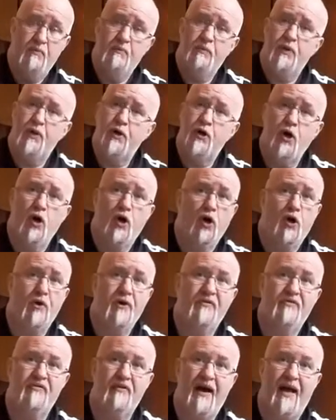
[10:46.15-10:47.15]
Pure
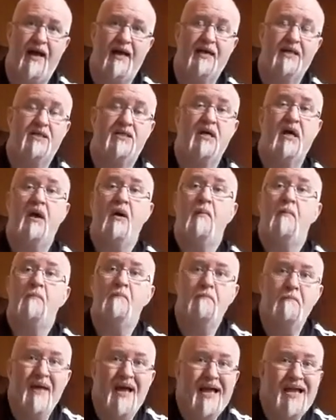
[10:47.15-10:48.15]
effects,
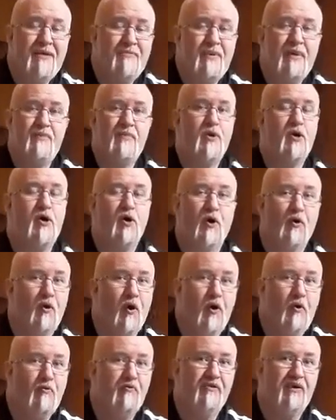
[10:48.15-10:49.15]
maybe pure
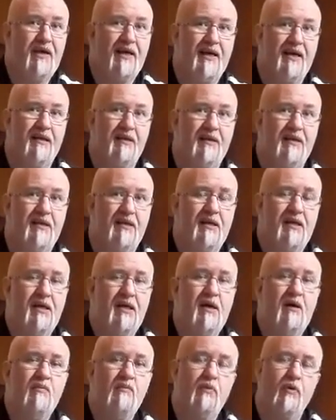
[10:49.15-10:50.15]
overkill,
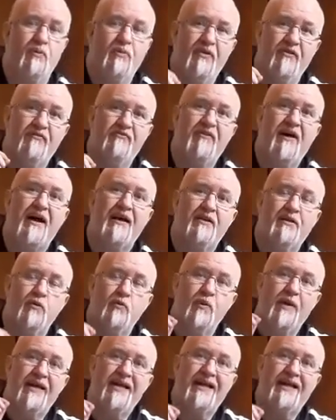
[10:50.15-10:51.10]
but the fact that we